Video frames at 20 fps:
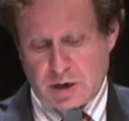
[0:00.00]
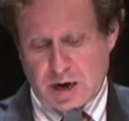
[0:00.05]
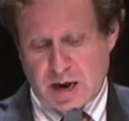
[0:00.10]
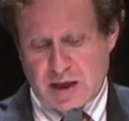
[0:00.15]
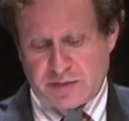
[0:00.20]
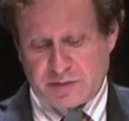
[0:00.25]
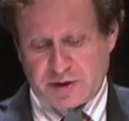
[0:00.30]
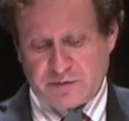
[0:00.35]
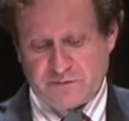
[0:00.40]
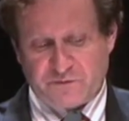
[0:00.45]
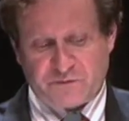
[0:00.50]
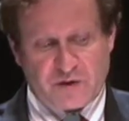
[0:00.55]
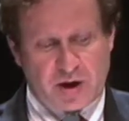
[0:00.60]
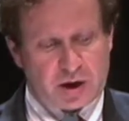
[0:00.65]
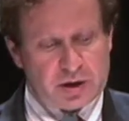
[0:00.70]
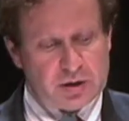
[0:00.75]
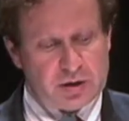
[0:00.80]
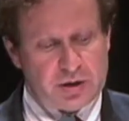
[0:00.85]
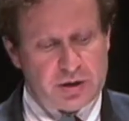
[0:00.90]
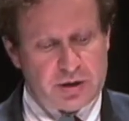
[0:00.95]
And then
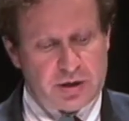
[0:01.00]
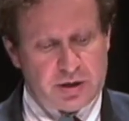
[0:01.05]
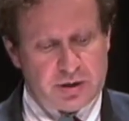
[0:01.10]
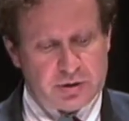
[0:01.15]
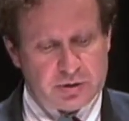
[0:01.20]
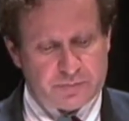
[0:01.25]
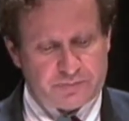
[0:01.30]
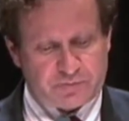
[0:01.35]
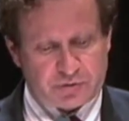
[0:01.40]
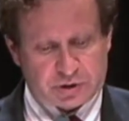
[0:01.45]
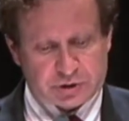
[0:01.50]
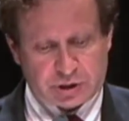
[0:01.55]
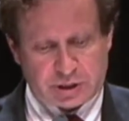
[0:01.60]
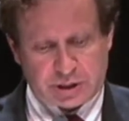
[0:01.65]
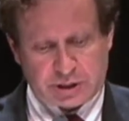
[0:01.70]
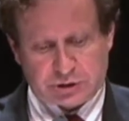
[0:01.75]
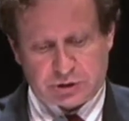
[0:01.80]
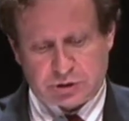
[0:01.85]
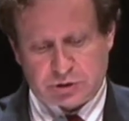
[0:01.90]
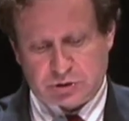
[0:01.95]
finally, in the
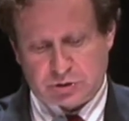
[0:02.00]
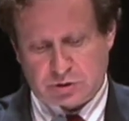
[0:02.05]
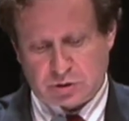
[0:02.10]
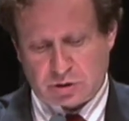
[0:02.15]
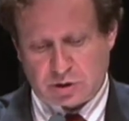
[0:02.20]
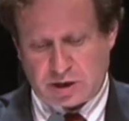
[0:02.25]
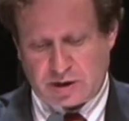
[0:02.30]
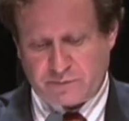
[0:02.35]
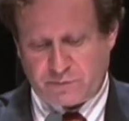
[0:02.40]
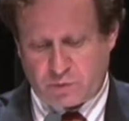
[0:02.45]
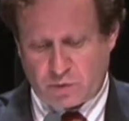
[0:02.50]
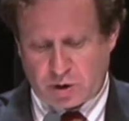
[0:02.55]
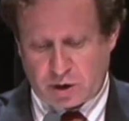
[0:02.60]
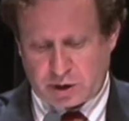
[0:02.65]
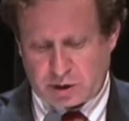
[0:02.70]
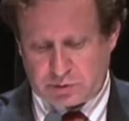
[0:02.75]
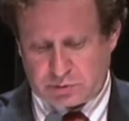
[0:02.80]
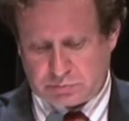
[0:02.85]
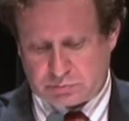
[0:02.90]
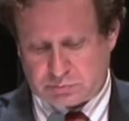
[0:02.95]
President's
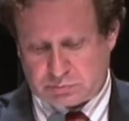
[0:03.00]
FY